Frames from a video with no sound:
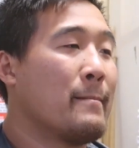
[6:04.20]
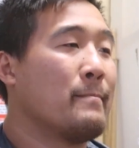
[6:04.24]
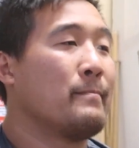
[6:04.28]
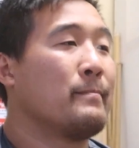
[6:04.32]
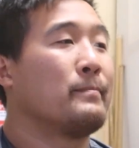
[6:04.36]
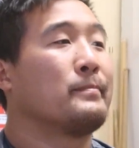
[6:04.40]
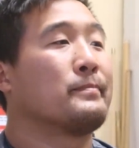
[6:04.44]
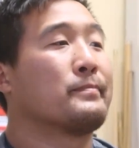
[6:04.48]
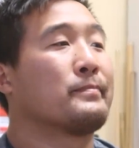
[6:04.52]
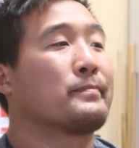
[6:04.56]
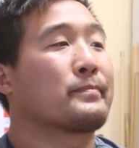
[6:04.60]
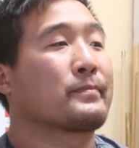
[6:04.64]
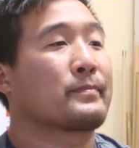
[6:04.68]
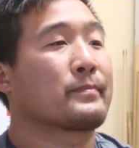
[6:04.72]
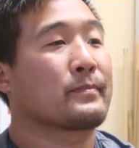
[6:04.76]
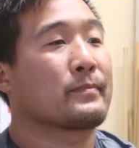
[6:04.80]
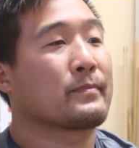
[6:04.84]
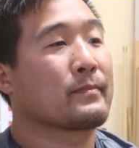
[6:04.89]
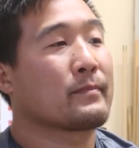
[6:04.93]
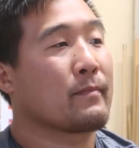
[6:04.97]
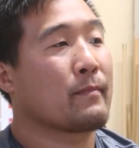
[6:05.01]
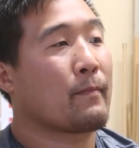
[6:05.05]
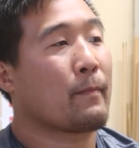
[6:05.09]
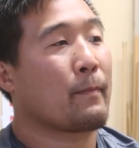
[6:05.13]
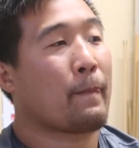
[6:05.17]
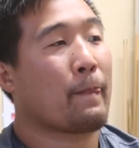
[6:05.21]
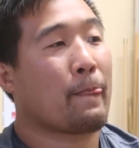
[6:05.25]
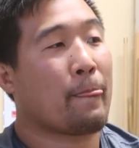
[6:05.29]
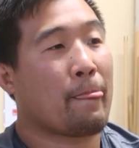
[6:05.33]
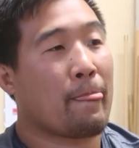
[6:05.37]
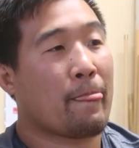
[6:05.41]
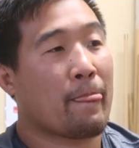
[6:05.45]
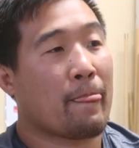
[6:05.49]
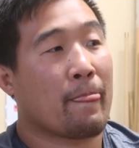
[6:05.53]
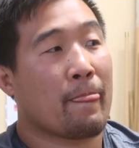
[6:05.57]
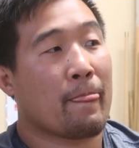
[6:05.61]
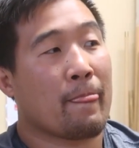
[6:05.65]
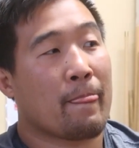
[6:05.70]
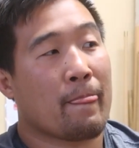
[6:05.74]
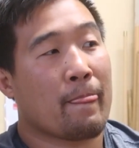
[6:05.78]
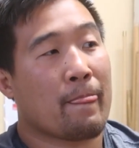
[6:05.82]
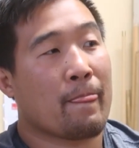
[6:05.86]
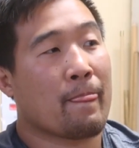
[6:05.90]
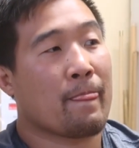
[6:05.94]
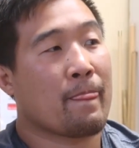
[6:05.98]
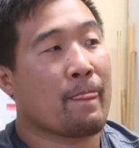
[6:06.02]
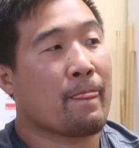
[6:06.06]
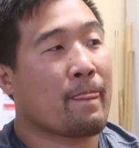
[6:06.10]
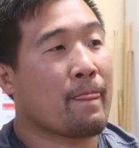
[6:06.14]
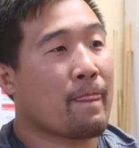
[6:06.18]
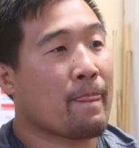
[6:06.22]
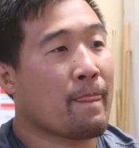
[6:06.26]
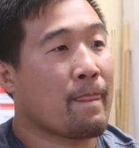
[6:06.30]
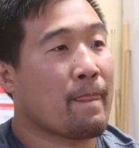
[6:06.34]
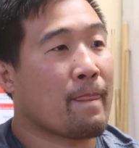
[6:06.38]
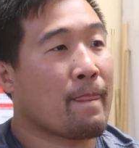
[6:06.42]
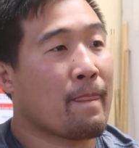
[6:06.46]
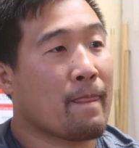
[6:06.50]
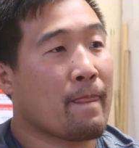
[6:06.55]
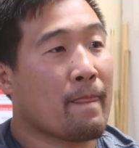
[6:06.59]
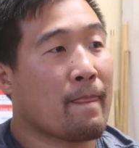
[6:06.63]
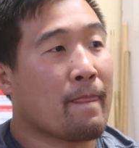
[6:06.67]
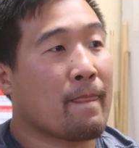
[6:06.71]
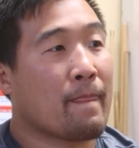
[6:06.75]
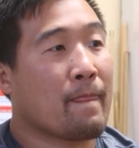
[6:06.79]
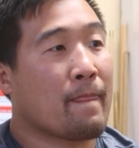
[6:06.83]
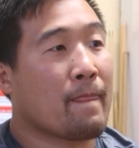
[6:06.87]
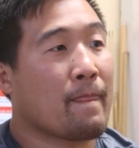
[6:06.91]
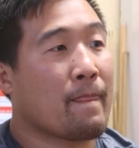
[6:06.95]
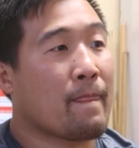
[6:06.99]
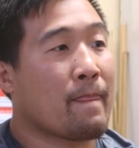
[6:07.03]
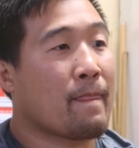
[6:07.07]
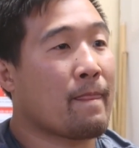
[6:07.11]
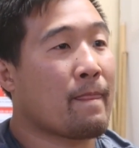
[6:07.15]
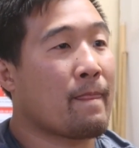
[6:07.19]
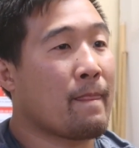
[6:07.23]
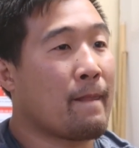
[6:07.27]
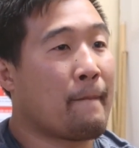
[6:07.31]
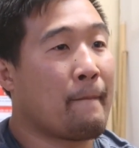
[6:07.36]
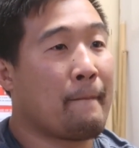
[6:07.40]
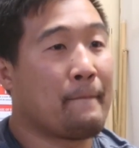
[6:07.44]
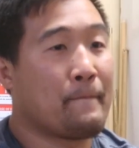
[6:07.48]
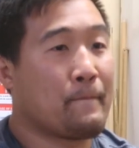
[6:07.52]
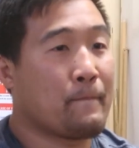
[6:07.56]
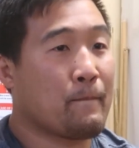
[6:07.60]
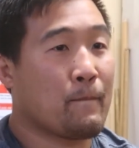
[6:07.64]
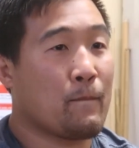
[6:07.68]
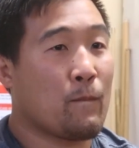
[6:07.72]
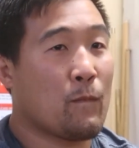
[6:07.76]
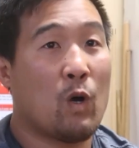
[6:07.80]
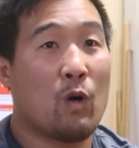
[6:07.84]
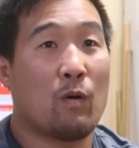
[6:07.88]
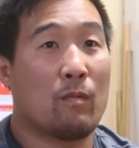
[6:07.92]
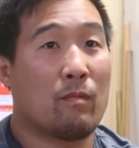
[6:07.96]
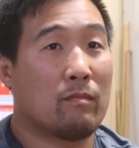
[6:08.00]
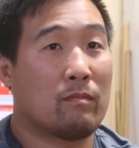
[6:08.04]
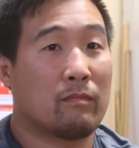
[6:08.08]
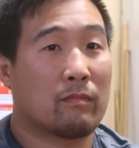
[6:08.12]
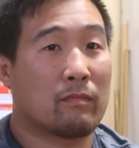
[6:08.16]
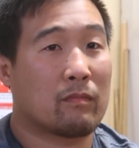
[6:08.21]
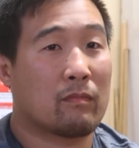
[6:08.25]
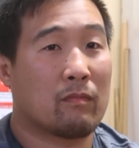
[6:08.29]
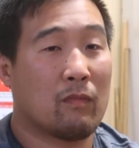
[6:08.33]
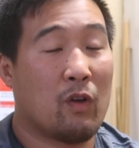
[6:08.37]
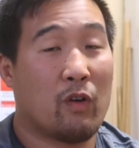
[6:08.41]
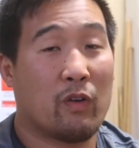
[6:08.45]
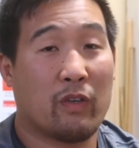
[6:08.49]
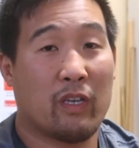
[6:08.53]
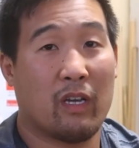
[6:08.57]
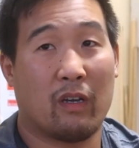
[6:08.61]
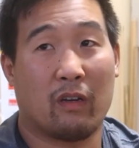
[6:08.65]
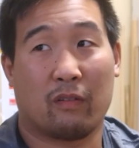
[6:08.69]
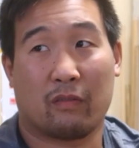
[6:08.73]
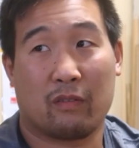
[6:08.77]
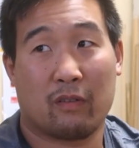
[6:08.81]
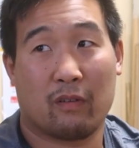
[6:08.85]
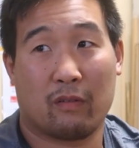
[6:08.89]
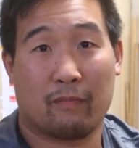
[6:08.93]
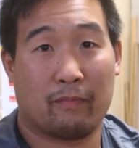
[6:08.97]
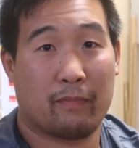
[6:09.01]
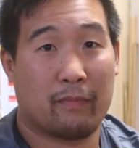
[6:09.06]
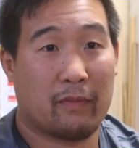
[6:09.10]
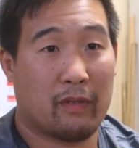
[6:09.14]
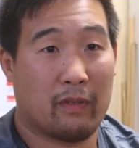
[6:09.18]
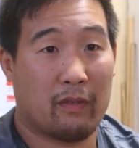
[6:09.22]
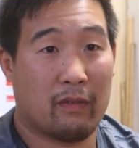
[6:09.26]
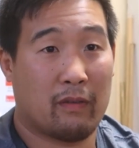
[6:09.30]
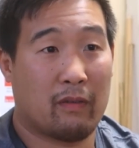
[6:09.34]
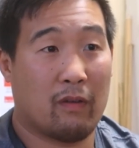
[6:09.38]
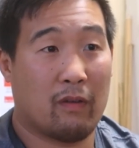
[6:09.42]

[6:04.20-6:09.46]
And I'm assuming you've seen a lot of people in the game from